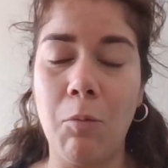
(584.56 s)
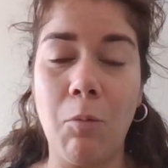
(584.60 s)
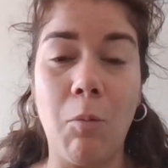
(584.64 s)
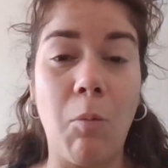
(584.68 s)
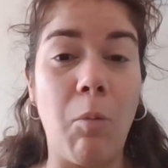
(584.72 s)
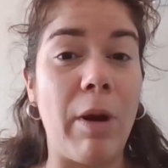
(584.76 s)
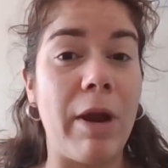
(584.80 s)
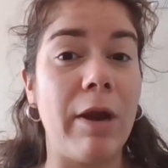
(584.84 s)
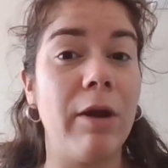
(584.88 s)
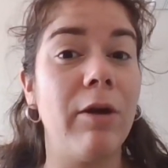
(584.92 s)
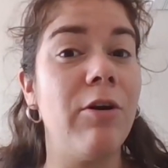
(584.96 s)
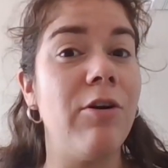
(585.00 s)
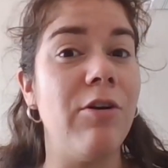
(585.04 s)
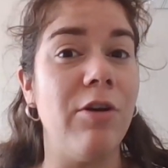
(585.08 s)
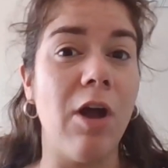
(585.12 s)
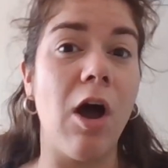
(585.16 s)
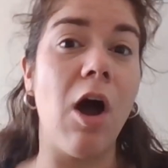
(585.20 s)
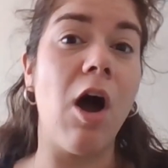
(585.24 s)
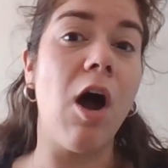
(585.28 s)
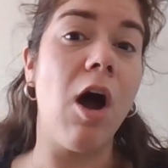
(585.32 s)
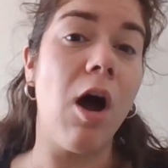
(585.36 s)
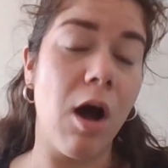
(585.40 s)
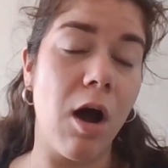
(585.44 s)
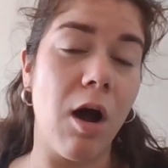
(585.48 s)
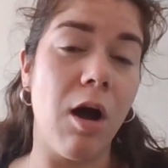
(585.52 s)
we're
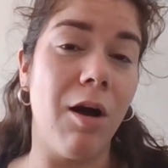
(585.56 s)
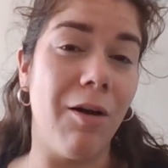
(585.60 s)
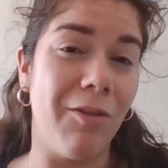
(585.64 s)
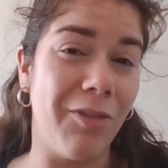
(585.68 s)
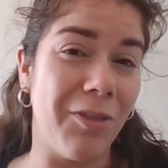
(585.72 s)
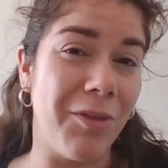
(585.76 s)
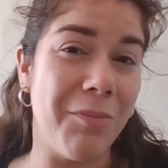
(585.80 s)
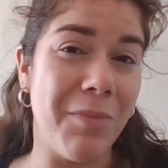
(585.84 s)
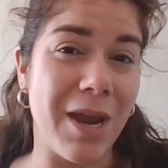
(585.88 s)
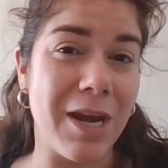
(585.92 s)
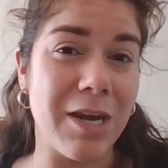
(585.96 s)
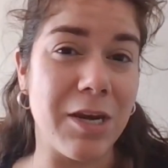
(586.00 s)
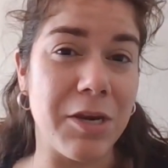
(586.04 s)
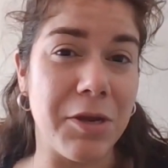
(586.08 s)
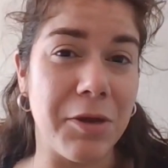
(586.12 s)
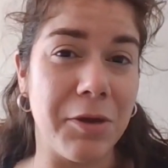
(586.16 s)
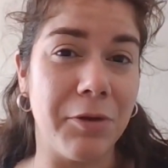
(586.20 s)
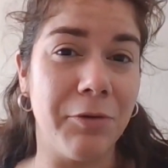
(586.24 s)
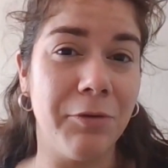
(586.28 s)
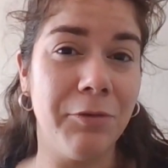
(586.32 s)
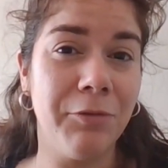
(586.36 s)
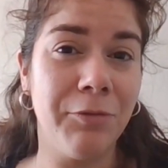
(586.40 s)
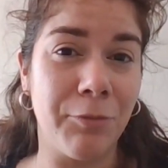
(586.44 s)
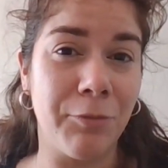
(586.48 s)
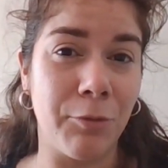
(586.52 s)
not on the
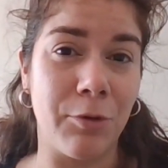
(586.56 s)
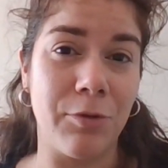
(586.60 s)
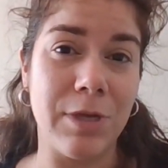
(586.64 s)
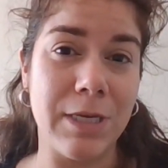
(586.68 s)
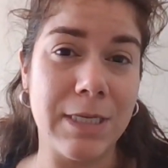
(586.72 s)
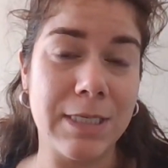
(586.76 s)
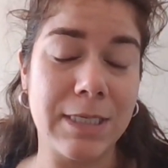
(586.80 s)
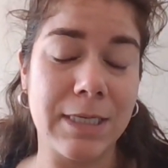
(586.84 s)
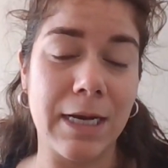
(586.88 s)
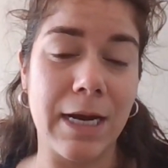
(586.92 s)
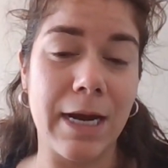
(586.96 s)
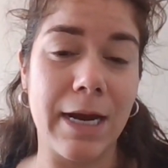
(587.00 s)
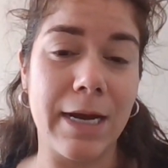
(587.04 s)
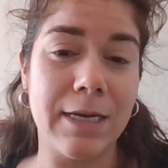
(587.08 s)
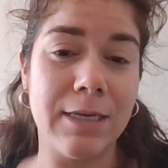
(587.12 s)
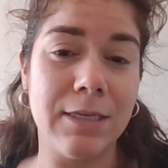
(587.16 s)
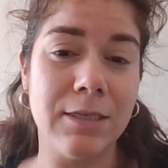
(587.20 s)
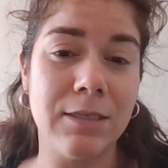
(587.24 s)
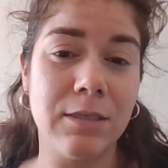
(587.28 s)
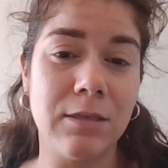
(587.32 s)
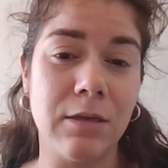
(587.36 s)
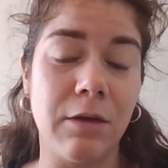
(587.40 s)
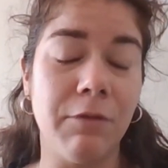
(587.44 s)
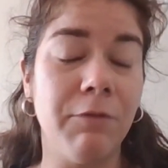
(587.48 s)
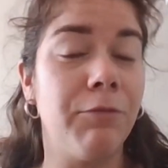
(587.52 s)
menu for these
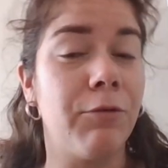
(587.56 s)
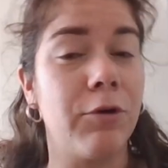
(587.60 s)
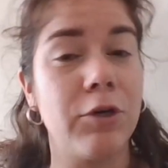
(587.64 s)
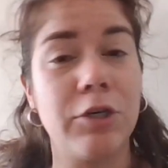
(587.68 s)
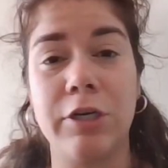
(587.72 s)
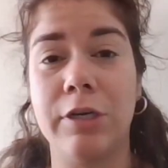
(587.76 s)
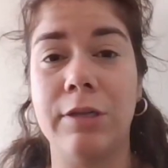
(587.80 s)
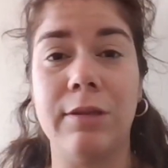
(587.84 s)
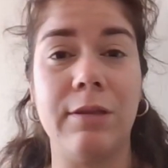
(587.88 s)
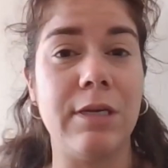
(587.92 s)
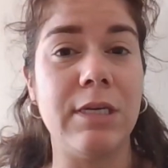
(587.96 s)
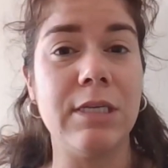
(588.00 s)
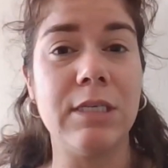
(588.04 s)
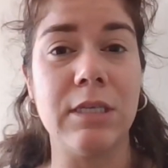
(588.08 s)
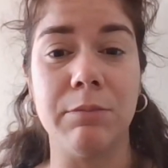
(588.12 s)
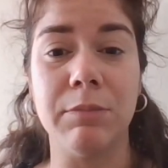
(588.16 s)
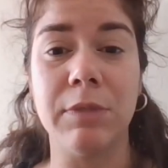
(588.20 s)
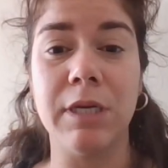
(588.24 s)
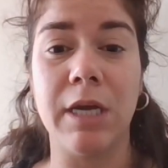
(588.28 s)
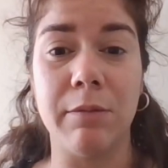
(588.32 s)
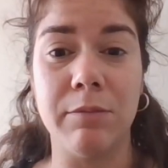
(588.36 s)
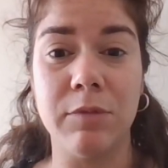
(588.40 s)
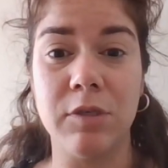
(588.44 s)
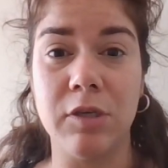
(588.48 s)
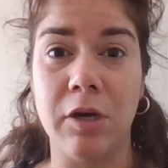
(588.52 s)
guys. Unfortunately,
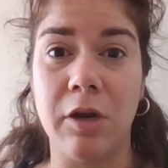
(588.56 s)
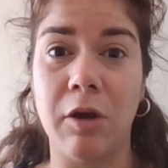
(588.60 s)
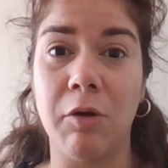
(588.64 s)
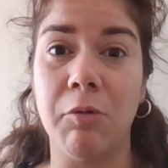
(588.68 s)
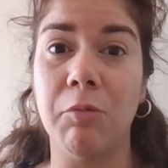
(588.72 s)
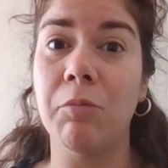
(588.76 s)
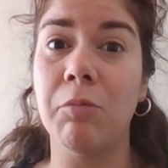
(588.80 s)
sometimes,